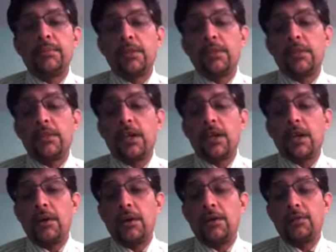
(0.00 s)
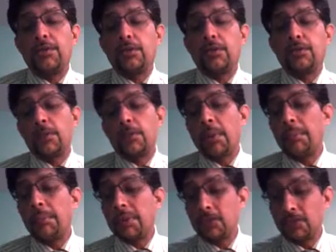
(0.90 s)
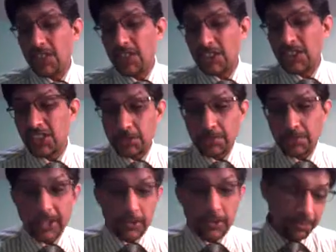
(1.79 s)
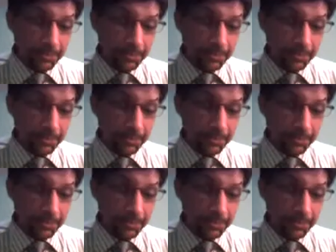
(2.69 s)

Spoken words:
if you remember the first Test match